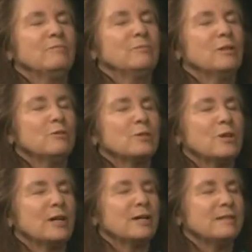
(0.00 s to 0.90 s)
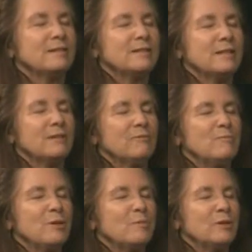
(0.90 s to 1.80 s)
close our eyes and
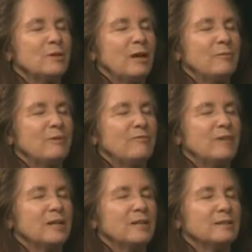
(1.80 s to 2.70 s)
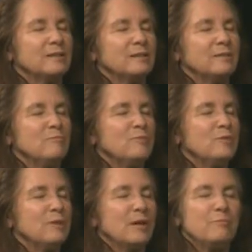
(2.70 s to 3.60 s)
remember how we felt
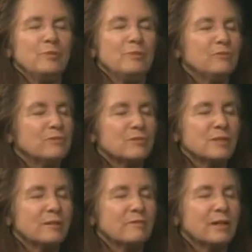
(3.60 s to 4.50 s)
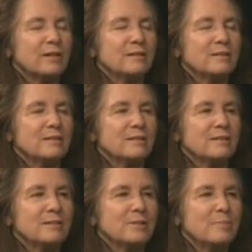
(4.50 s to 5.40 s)
at a beautiful sunrise
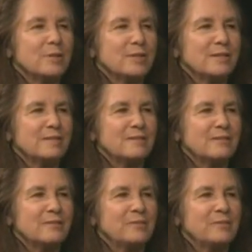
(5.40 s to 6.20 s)
experience, or